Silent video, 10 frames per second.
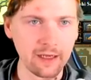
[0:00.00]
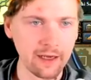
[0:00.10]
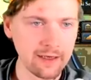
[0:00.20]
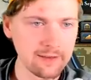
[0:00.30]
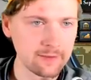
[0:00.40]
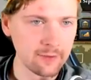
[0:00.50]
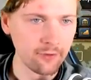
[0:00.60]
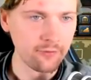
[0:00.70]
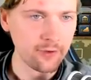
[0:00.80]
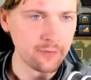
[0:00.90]
And
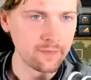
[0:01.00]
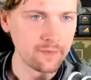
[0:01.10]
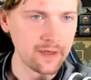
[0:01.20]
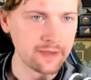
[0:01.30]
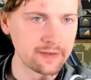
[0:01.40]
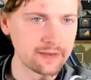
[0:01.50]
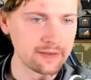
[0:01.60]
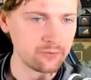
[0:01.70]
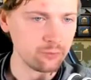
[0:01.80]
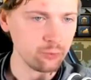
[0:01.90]
on top of that,
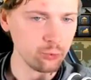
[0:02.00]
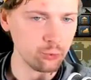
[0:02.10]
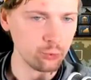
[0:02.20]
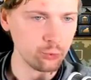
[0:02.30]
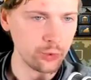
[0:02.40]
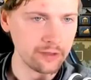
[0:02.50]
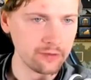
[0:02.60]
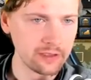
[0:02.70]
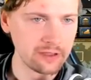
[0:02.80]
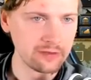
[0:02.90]
ooh, I
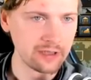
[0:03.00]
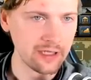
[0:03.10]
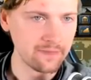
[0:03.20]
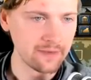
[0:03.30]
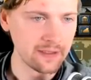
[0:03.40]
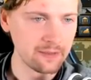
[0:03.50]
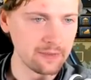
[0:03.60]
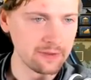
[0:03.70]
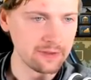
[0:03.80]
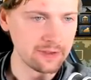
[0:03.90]
don't really have any
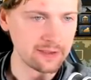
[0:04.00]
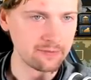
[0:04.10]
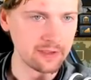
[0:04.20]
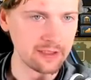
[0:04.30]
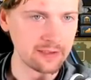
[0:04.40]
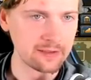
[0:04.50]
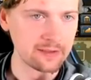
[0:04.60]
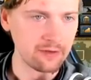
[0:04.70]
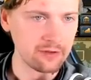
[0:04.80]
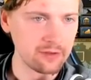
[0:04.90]
buildings to get,
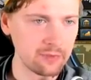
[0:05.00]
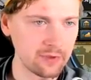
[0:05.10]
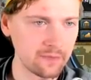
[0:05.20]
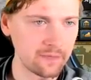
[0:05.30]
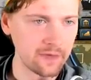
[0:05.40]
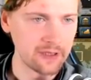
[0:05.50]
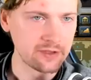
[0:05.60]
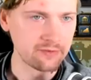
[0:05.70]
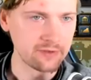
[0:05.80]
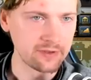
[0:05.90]
only the
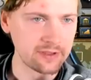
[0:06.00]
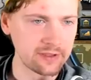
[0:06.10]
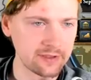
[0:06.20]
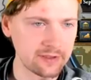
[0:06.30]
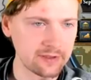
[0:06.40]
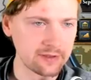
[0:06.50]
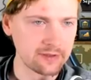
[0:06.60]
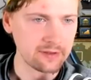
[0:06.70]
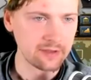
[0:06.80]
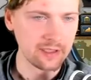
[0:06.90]
manufactories.
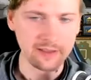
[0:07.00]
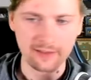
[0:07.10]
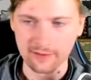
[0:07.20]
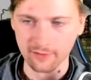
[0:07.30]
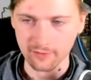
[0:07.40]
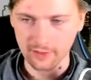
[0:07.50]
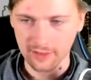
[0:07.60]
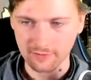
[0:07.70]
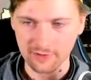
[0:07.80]
Okay, that's good. I'm